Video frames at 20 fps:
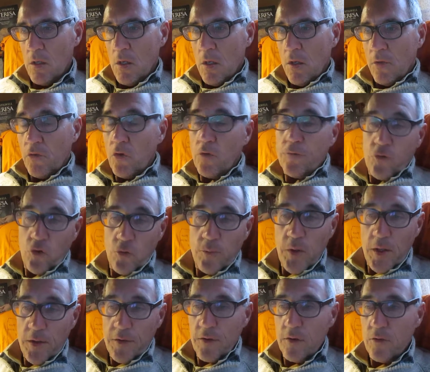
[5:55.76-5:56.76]
So a few
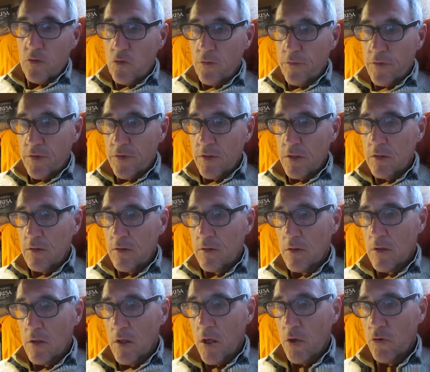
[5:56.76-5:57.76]
places to visit
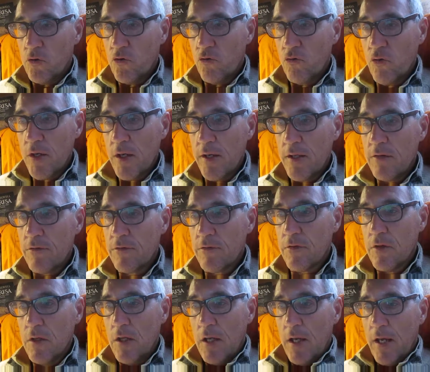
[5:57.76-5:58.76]
to relive
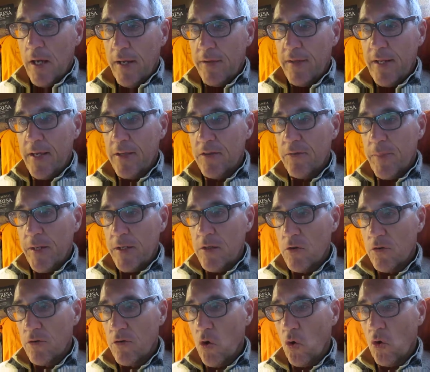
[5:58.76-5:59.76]
and
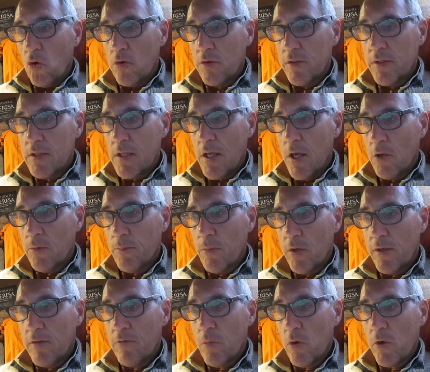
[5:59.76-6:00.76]
experience all the
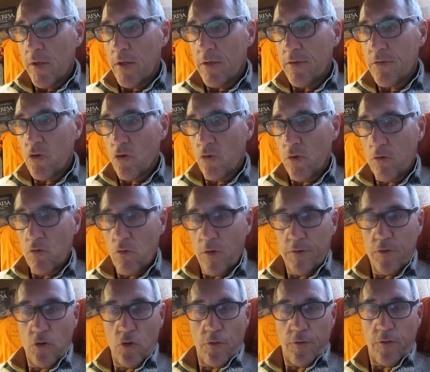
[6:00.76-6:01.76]
unbelievable history
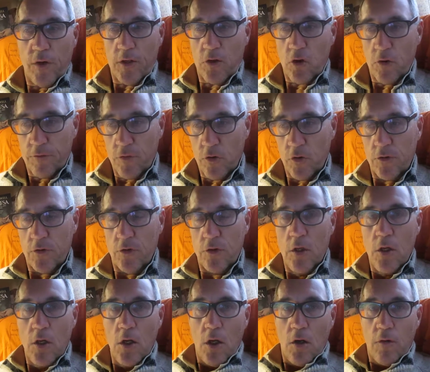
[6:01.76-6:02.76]
we've so far covered,
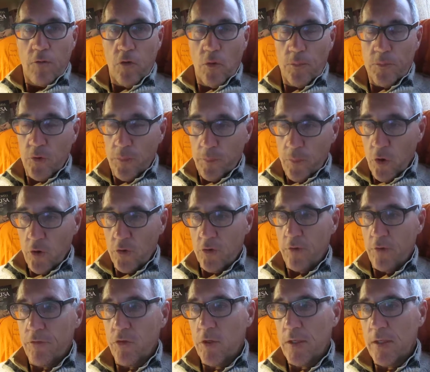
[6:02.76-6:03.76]
from the birth
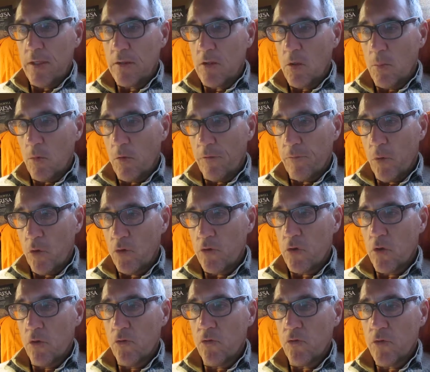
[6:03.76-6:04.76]
the Kingdom of
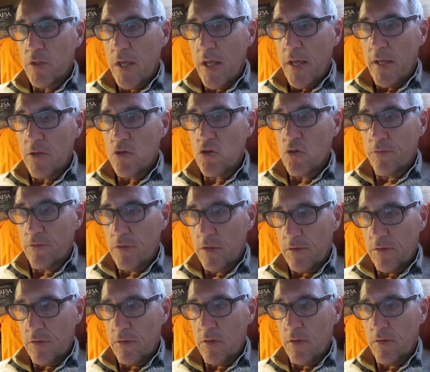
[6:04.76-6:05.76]
Portugal to the age of
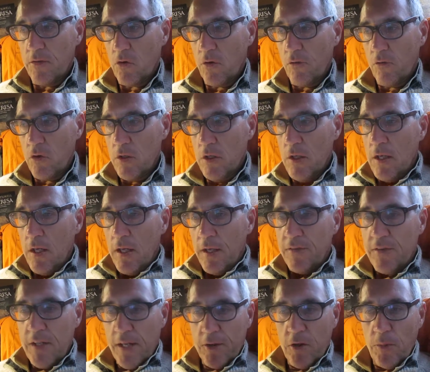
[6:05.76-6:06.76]
discovery.
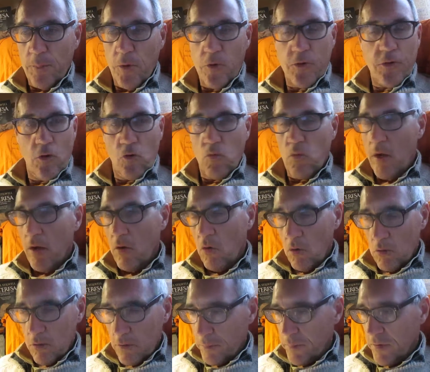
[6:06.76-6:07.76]
It's like a puzzle where
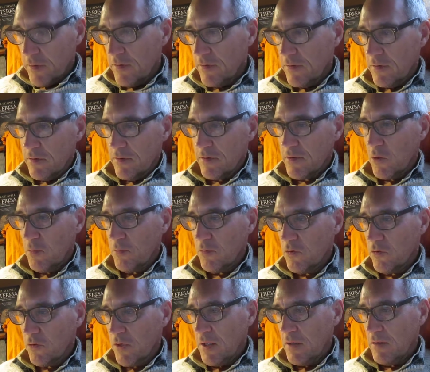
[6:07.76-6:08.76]
all the pieces come
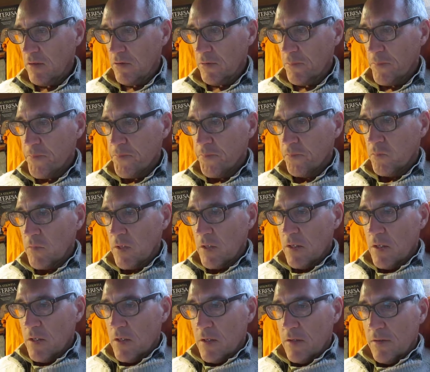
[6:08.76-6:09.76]
together.
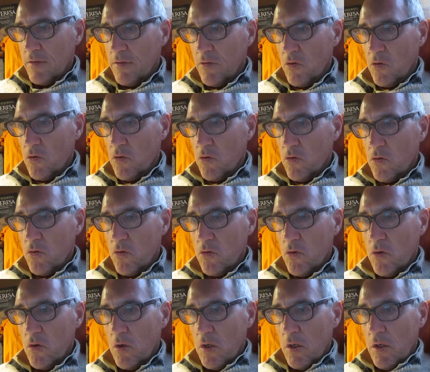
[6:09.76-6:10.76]

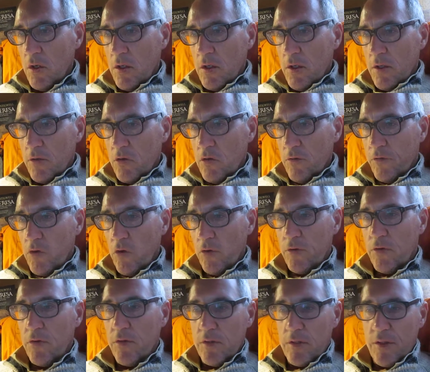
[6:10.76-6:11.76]
So you've
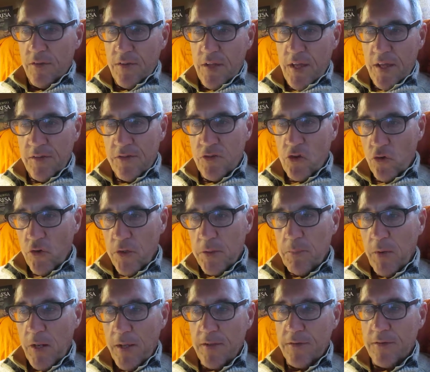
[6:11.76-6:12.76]
got these historic
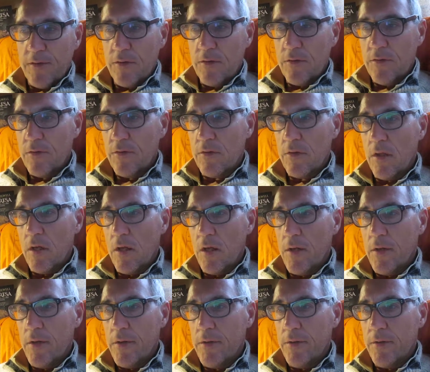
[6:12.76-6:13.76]
places
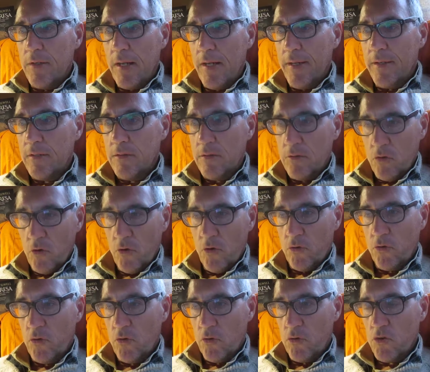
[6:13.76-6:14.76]
like, you know,
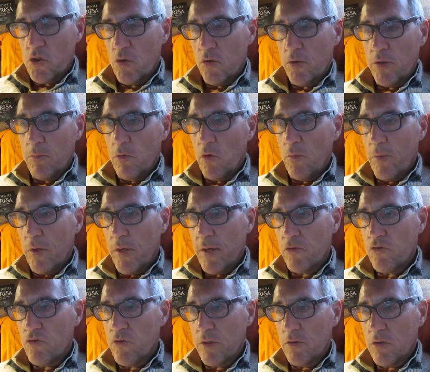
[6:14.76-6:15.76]
the Jeronimo
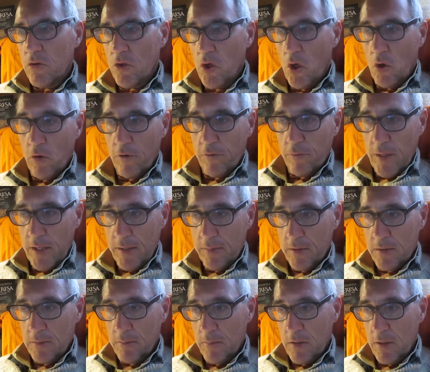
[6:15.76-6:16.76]
Monastery and the Tower of
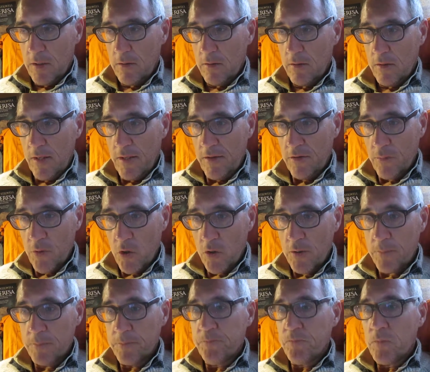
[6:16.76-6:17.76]
Belém in Lisbon.